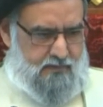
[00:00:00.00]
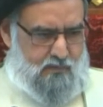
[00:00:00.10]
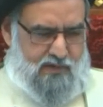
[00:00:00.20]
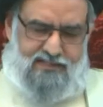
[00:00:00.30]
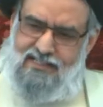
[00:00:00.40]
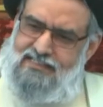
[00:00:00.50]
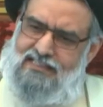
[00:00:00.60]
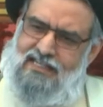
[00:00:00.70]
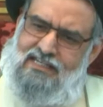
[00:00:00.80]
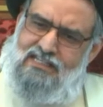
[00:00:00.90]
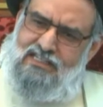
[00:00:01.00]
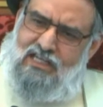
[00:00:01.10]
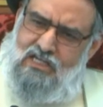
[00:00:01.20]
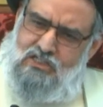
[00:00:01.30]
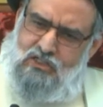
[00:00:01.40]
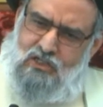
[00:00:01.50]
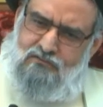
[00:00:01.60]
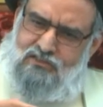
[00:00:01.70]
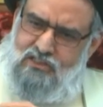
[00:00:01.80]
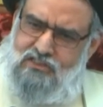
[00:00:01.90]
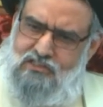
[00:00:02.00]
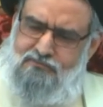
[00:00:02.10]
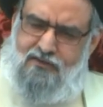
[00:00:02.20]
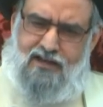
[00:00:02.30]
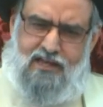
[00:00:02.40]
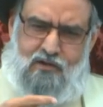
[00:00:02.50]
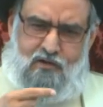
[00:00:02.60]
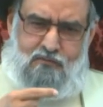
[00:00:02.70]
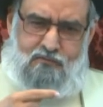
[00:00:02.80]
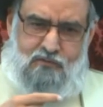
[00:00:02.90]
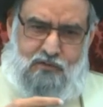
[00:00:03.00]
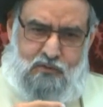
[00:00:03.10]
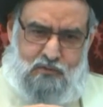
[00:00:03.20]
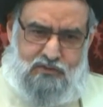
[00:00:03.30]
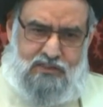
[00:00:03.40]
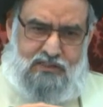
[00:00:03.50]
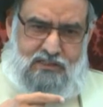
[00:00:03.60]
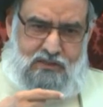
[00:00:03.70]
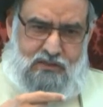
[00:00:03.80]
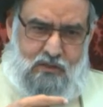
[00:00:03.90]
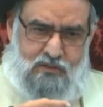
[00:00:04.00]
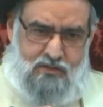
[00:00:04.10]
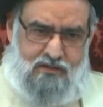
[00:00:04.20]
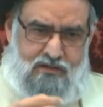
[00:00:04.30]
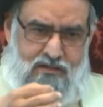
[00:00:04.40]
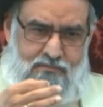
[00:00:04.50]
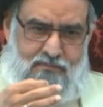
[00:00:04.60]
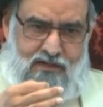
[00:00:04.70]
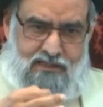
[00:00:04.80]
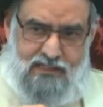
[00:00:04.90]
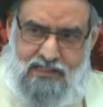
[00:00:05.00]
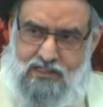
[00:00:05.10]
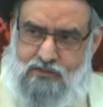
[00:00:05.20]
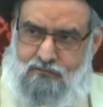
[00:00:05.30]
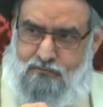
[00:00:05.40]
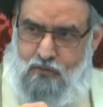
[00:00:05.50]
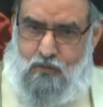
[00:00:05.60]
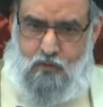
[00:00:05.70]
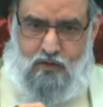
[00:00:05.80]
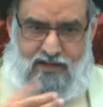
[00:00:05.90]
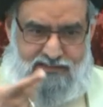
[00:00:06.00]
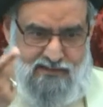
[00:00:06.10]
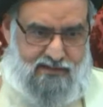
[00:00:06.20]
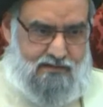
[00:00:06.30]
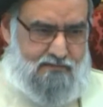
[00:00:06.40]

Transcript: where there is an indication of justifying of using the term Eid for Ghadir.